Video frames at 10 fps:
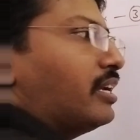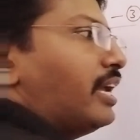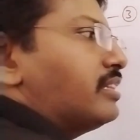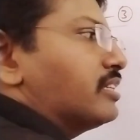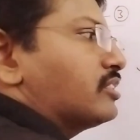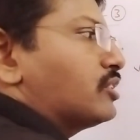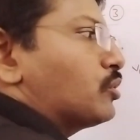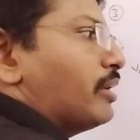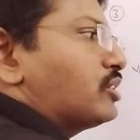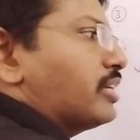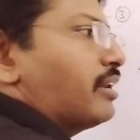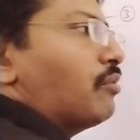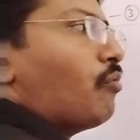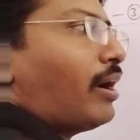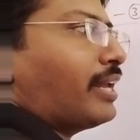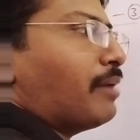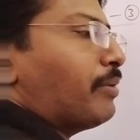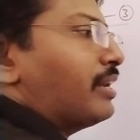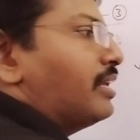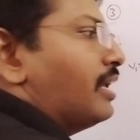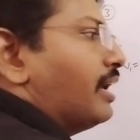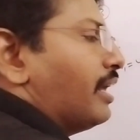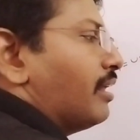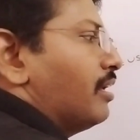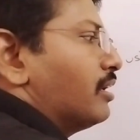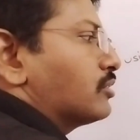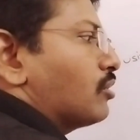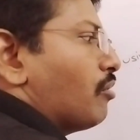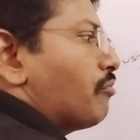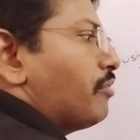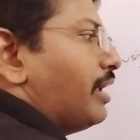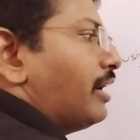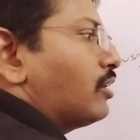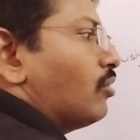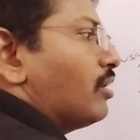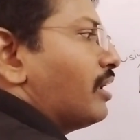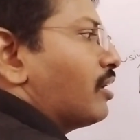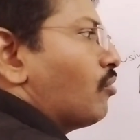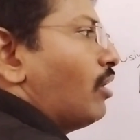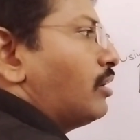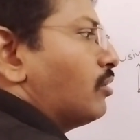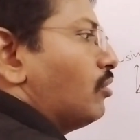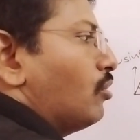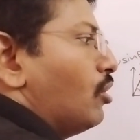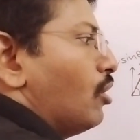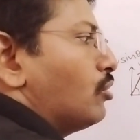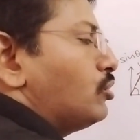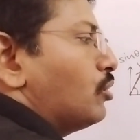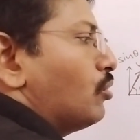happened here? So v2 equal to u sin theta.